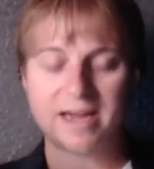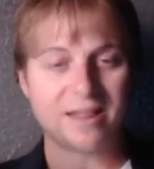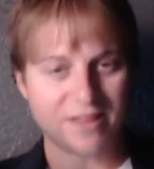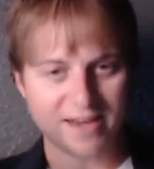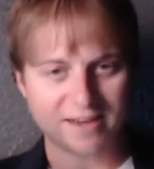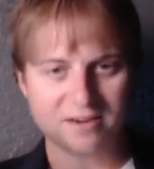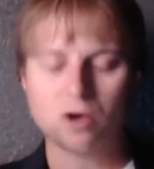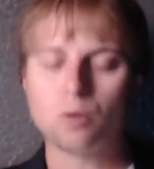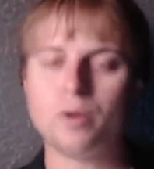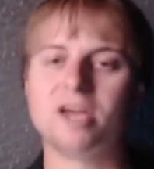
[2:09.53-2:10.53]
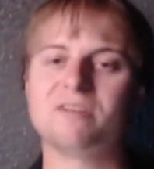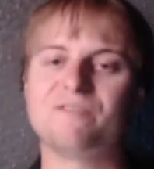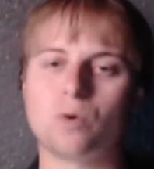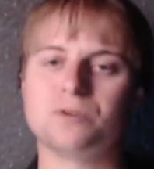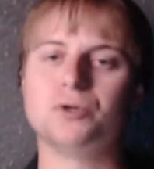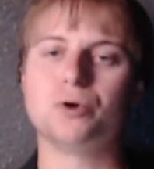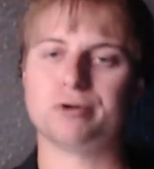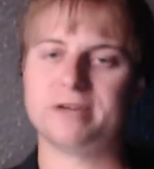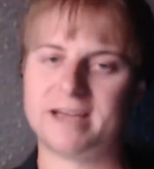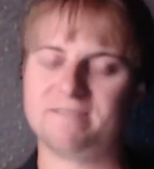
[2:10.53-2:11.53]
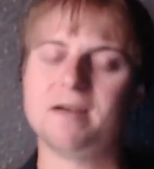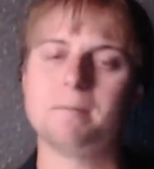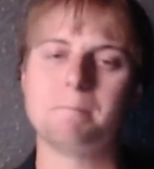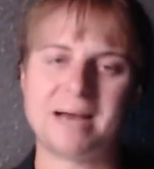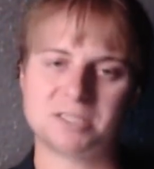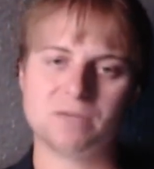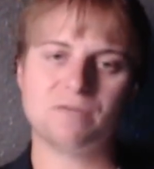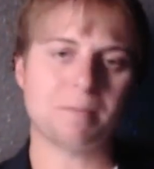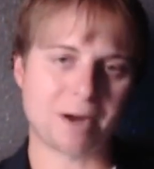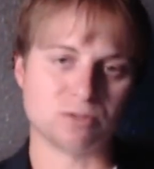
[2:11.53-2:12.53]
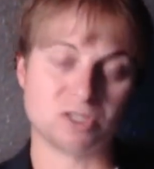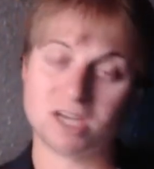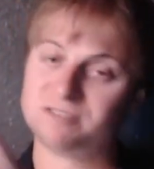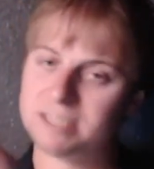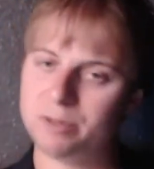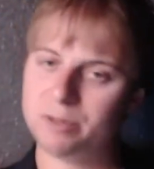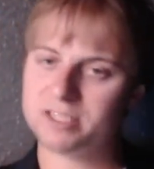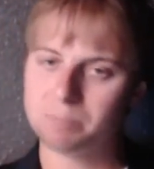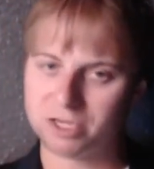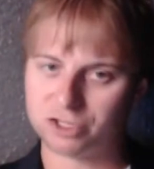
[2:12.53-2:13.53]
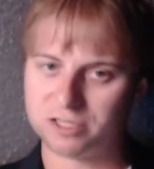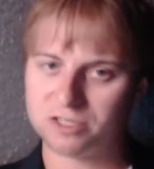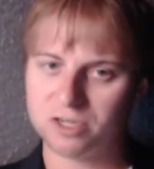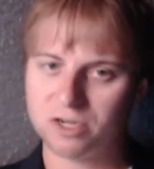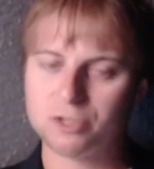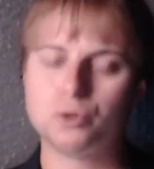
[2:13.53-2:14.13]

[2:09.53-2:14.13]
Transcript: And then we can afford to create massive amounts of stimulus budgets